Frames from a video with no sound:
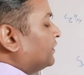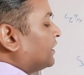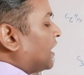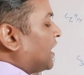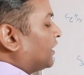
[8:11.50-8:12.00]

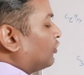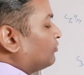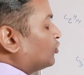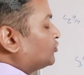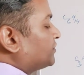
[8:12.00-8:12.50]
are
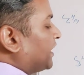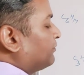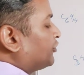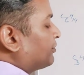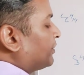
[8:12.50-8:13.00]
almost same,
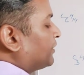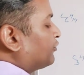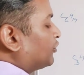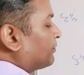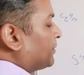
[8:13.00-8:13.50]
triplet for
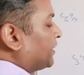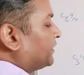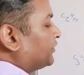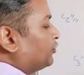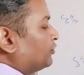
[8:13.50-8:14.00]
triplet.
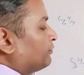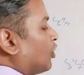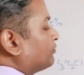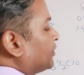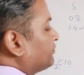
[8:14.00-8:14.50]
You
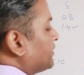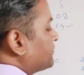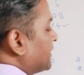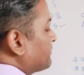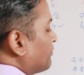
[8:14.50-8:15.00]
observe this
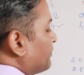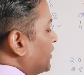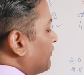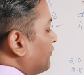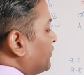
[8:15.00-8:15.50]
type of peak
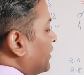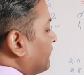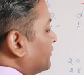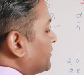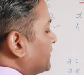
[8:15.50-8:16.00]
when we
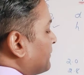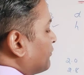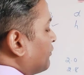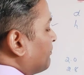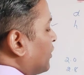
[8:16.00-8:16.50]
have this type of
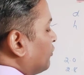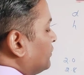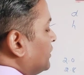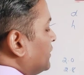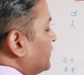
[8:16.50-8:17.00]
compound,
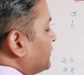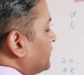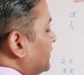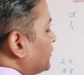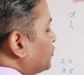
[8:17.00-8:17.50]

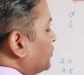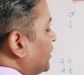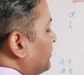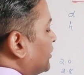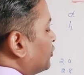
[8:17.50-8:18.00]
CH2
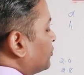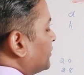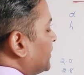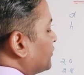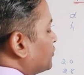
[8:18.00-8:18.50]
neighboring to
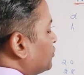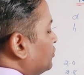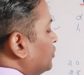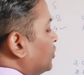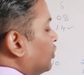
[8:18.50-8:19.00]
CH2,
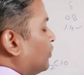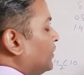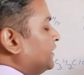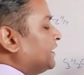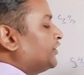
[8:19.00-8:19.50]

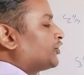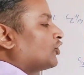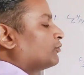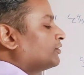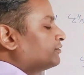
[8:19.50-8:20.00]
only then you can
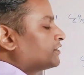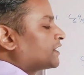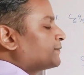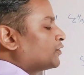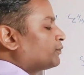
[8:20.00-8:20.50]
observe this
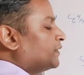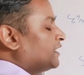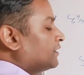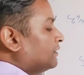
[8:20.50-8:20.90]
type of peak.